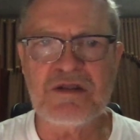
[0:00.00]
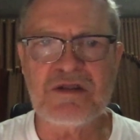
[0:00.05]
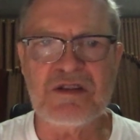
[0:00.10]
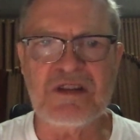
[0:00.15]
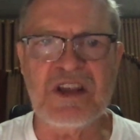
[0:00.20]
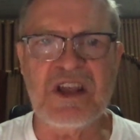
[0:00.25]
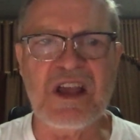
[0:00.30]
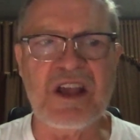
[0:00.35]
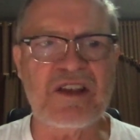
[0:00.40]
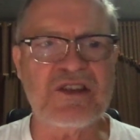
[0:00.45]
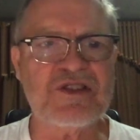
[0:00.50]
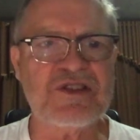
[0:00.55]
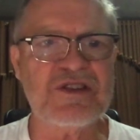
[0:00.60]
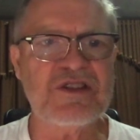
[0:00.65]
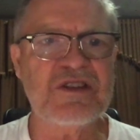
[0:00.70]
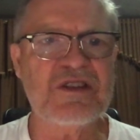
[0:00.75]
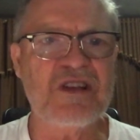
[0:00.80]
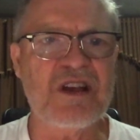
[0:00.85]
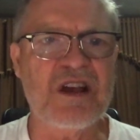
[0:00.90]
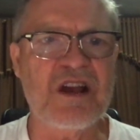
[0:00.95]
Yes,
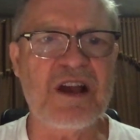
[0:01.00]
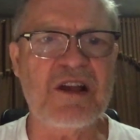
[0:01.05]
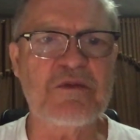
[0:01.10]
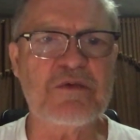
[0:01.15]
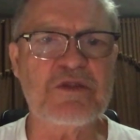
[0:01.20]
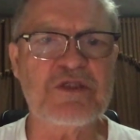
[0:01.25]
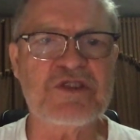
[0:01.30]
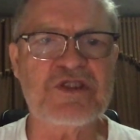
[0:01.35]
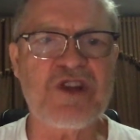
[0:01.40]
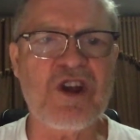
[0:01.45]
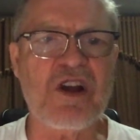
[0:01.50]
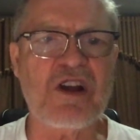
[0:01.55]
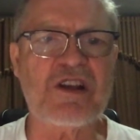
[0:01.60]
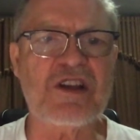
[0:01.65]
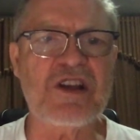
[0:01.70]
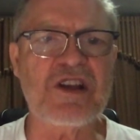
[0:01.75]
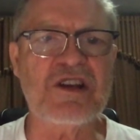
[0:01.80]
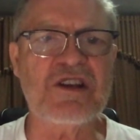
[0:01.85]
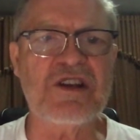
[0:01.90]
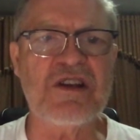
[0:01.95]
I was
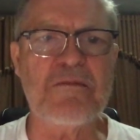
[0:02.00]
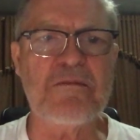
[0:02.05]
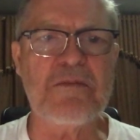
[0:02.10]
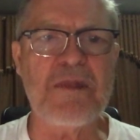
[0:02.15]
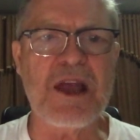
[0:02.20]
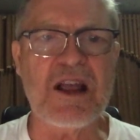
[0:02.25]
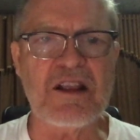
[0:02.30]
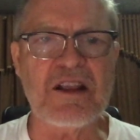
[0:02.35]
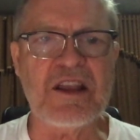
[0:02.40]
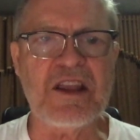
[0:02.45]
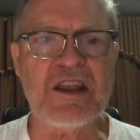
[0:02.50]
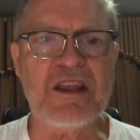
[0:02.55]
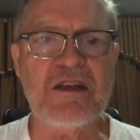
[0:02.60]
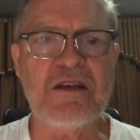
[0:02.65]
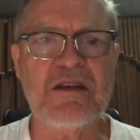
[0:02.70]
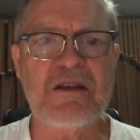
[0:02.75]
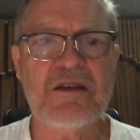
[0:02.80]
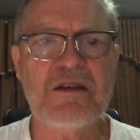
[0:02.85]
talking to Melly,